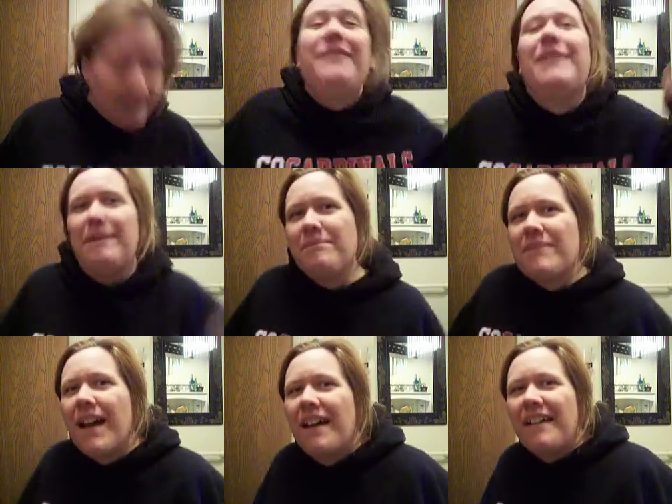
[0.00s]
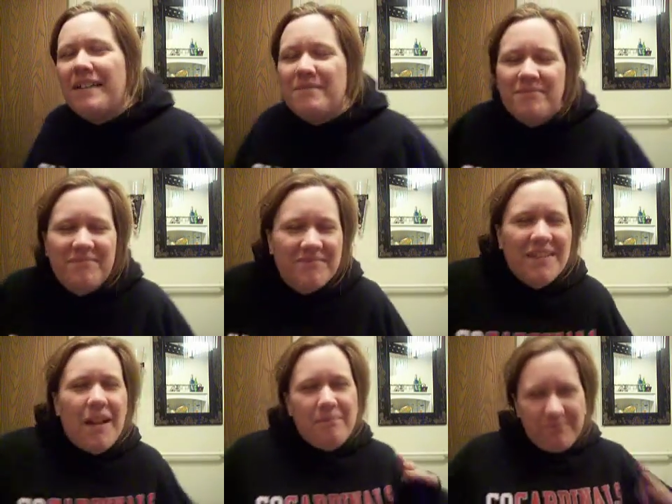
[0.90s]
Anyway, okay.
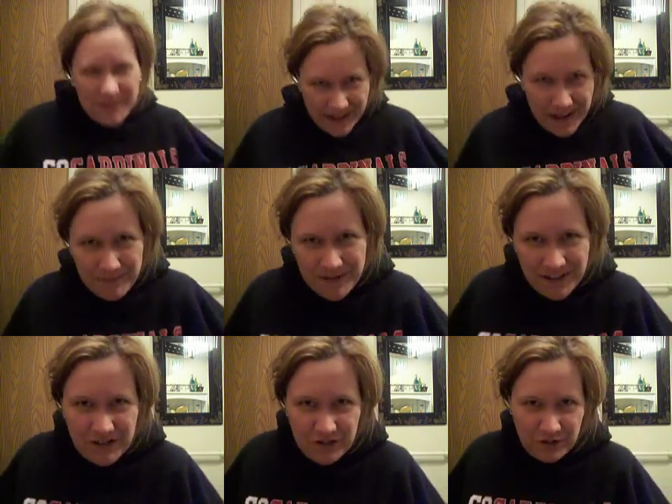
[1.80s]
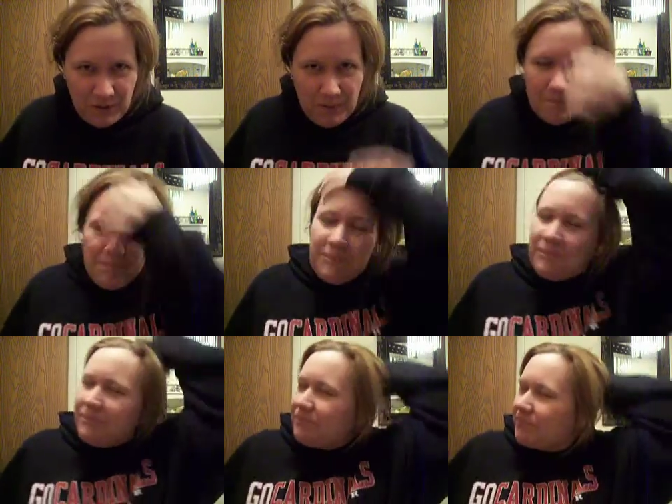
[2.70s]
It happened 9 years ago.
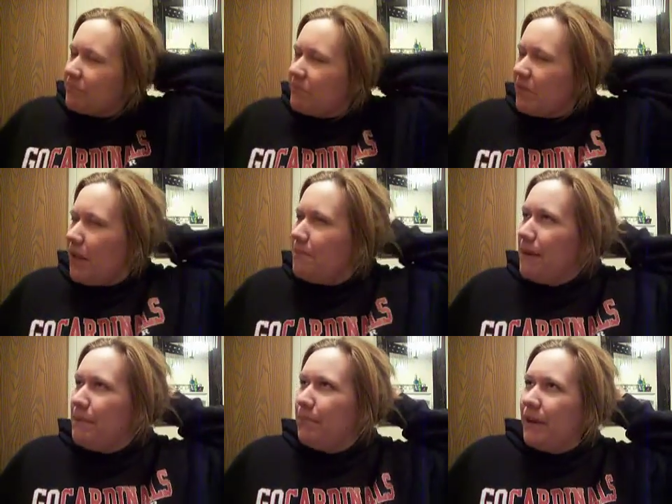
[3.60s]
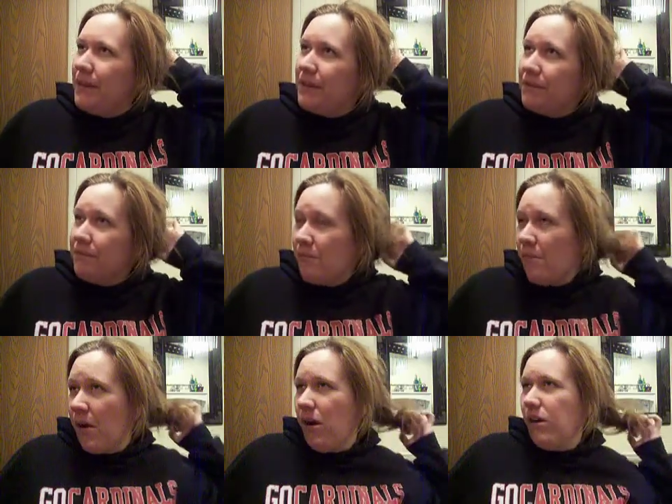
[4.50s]
My brother
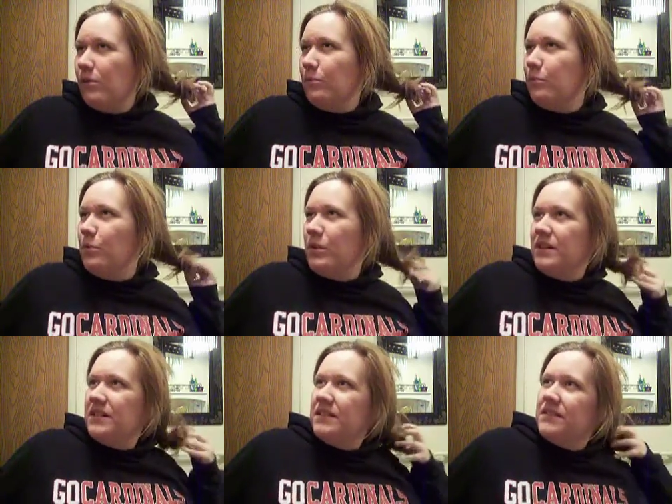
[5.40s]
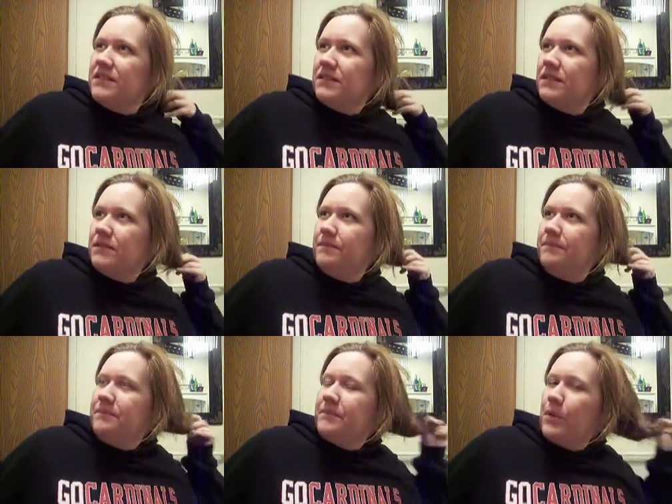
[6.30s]
was
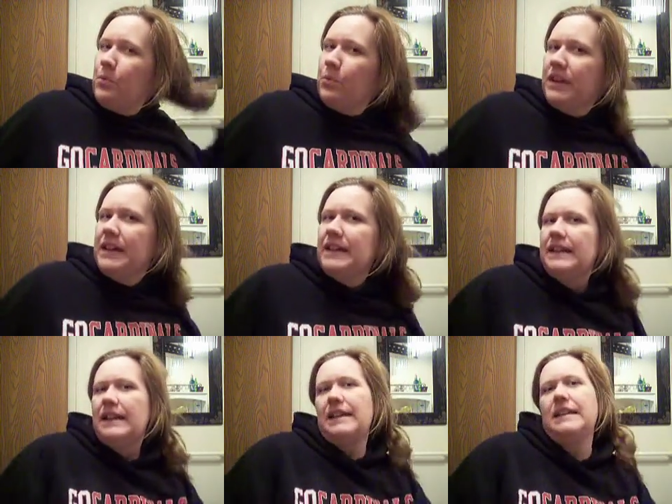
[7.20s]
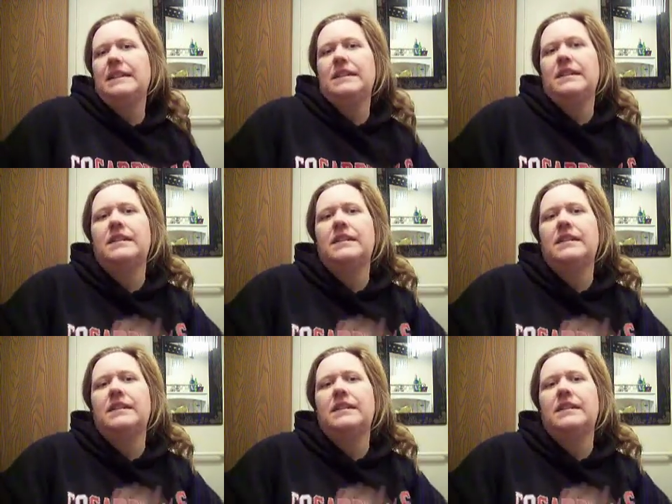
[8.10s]
working at